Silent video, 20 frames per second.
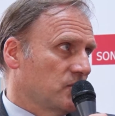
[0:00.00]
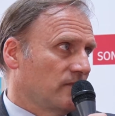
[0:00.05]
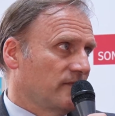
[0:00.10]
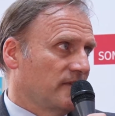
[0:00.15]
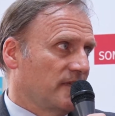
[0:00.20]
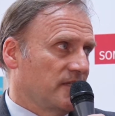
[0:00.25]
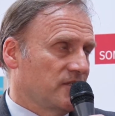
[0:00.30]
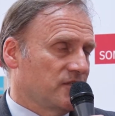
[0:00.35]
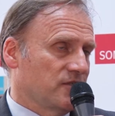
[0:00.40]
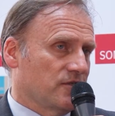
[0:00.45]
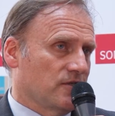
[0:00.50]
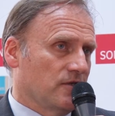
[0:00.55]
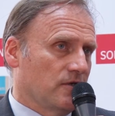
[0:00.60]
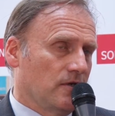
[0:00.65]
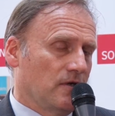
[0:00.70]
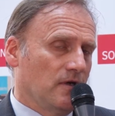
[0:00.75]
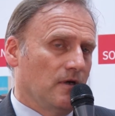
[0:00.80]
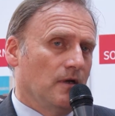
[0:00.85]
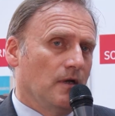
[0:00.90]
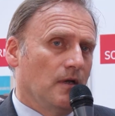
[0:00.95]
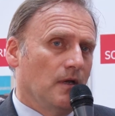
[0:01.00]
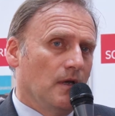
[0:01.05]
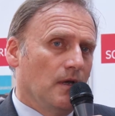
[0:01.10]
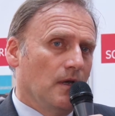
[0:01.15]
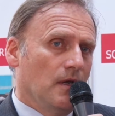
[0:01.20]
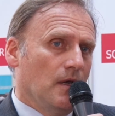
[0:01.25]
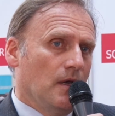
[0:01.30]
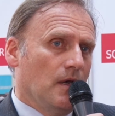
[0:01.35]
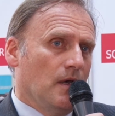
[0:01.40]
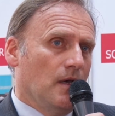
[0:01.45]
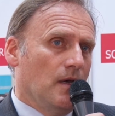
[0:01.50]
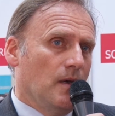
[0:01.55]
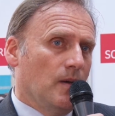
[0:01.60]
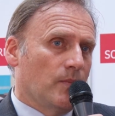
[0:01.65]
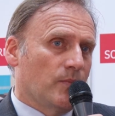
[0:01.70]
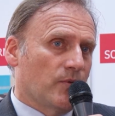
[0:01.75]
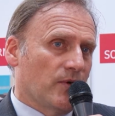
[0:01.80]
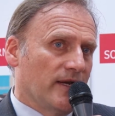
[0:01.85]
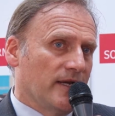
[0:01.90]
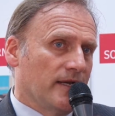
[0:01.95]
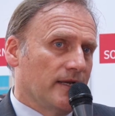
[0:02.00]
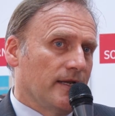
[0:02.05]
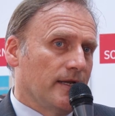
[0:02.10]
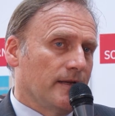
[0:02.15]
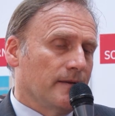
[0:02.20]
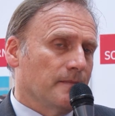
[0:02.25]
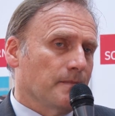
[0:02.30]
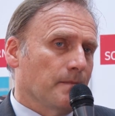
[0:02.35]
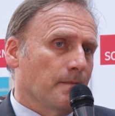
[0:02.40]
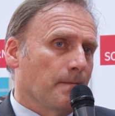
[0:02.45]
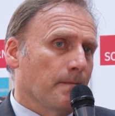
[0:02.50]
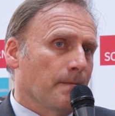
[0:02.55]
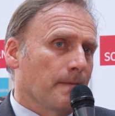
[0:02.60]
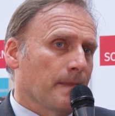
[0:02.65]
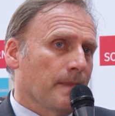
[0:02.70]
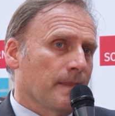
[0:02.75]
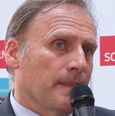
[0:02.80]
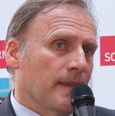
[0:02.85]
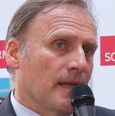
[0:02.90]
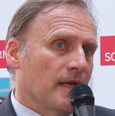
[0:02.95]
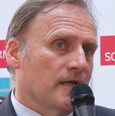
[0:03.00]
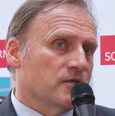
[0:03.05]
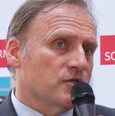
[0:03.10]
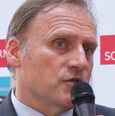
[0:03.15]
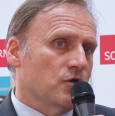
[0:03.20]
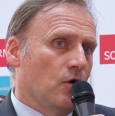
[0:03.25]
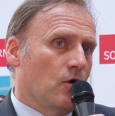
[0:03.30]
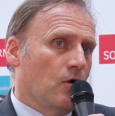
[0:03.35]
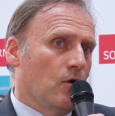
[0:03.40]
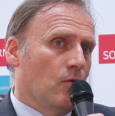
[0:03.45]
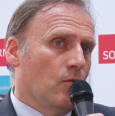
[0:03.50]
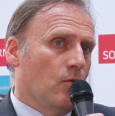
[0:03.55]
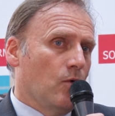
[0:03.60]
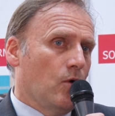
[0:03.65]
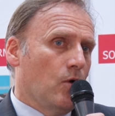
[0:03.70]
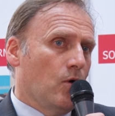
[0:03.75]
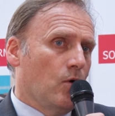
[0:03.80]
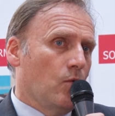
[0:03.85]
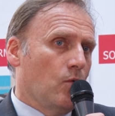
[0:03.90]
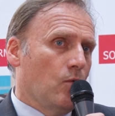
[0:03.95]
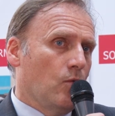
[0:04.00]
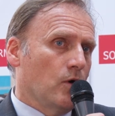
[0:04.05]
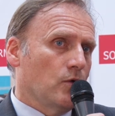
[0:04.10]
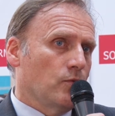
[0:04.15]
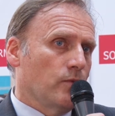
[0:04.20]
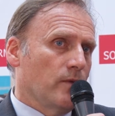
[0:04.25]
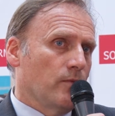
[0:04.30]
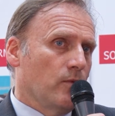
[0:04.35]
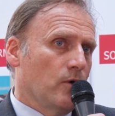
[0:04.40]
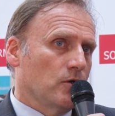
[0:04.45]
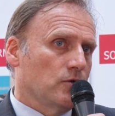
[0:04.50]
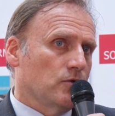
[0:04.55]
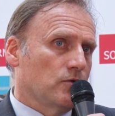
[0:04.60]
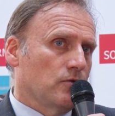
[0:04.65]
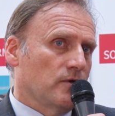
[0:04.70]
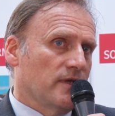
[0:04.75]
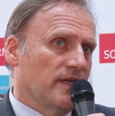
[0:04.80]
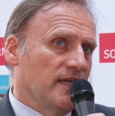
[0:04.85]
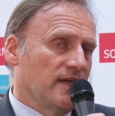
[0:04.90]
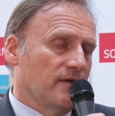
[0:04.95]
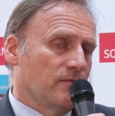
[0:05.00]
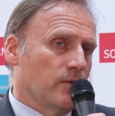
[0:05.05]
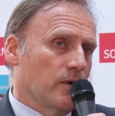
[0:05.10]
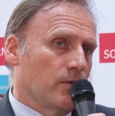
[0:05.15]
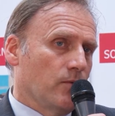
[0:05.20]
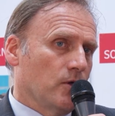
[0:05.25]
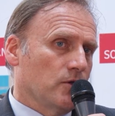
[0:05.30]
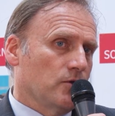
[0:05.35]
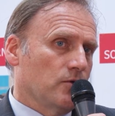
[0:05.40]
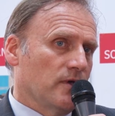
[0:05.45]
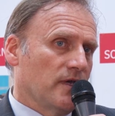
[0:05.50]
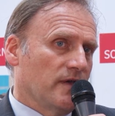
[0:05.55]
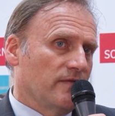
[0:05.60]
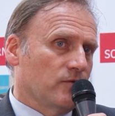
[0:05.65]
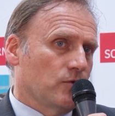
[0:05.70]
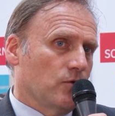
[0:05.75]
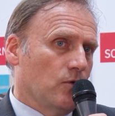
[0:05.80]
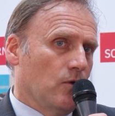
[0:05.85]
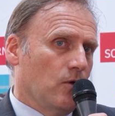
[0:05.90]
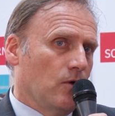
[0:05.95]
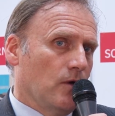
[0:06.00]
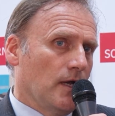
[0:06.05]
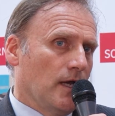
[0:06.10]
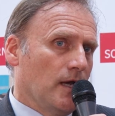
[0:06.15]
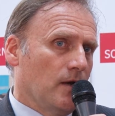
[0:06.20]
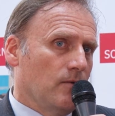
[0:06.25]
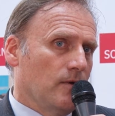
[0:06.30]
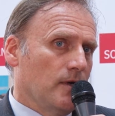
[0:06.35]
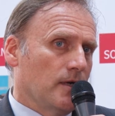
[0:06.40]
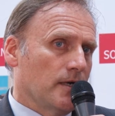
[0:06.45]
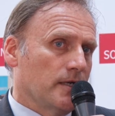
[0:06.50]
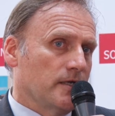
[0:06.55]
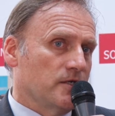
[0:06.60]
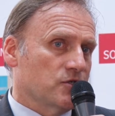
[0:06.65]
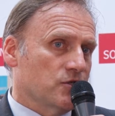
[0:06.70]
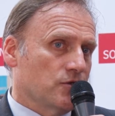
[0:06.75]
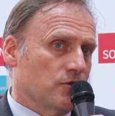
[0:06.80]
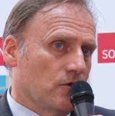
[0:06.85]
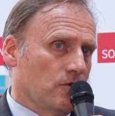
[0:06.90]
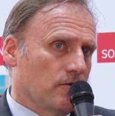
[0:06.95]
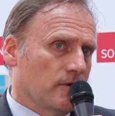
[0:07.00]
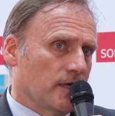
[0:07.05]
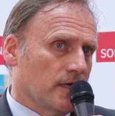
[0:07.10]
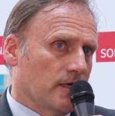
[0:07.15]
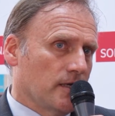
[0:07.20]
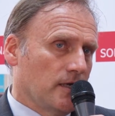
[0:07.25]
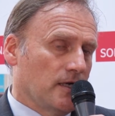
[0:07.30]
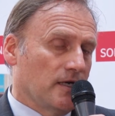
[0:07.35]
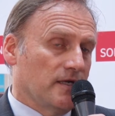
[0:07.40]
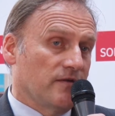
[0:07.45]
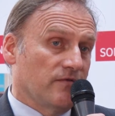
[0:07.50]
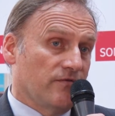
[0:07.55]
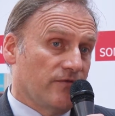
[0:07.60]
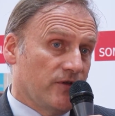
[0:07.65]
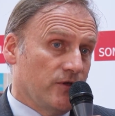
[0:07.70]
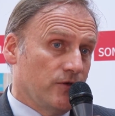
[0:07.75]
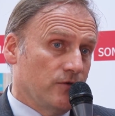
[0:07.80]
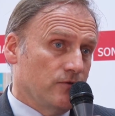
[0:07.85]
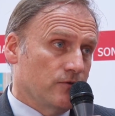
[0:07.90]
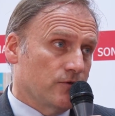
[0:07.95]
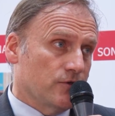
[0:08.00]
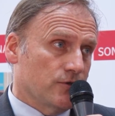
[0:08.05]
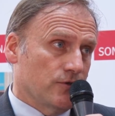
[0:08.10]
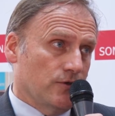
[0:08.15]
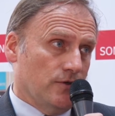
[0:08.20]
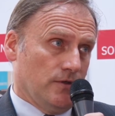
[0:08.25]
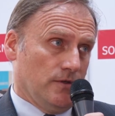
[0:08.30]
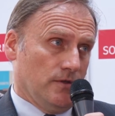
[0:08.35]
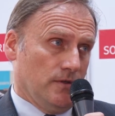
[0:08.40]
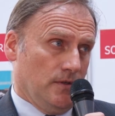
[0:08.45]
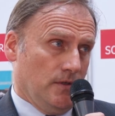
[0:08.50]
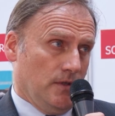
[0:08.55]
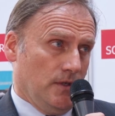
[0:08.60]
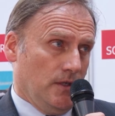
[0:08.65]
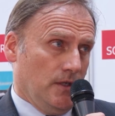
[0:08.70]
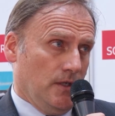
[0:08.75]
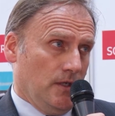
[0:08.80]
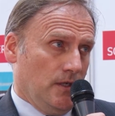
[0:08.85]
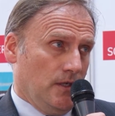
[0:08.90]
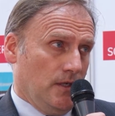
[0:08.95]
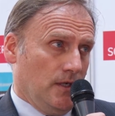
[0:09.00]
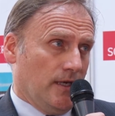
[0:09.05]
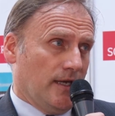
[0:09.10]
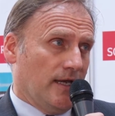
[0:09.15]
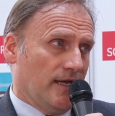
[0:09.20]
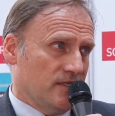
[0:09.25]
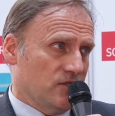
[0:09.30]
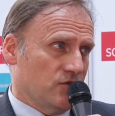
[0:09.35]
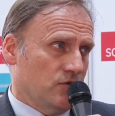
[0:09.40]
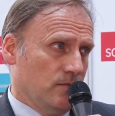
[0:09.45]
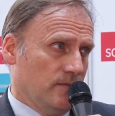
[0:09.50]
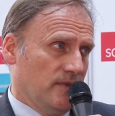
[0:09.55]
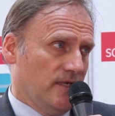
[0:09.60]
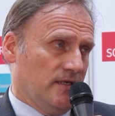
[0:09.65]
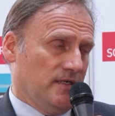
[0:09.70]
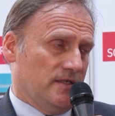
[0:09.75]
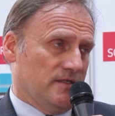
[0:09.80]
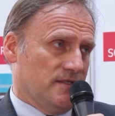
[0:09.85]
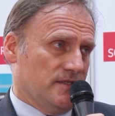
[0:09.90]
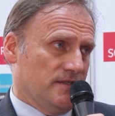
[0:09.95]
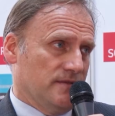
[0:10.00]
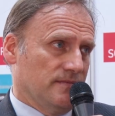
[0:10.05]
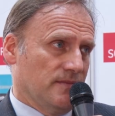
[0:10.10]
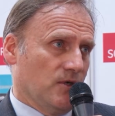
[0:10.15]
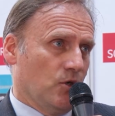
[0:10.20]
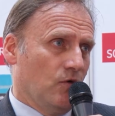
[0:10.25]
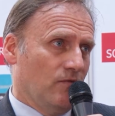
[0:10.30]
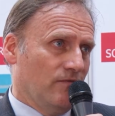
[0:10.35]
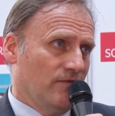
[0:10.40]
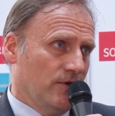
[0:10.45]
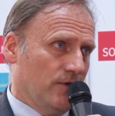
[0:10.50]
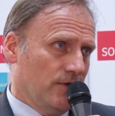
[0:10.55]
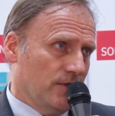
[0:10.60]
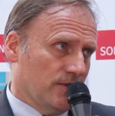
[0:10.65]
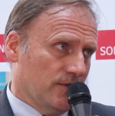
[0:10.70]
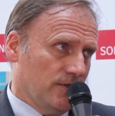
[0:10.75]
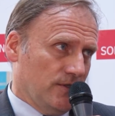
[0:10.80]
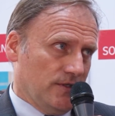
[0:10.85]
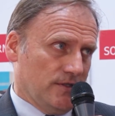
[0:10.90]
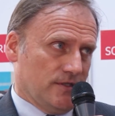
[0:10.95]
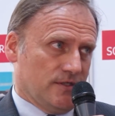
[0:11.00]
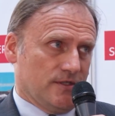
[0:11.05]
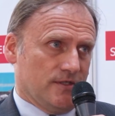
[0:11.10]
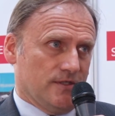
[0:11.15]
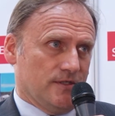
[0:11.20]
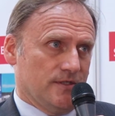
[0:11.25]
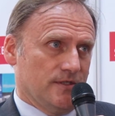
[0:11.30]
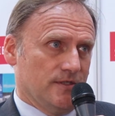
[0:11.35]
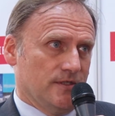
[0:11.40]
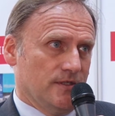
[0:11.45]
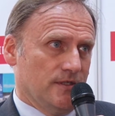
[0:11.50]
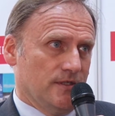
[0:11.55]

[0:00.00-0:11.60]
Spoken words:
of digital printing. So what we want to give? We want to give to all our historical and future customers, converters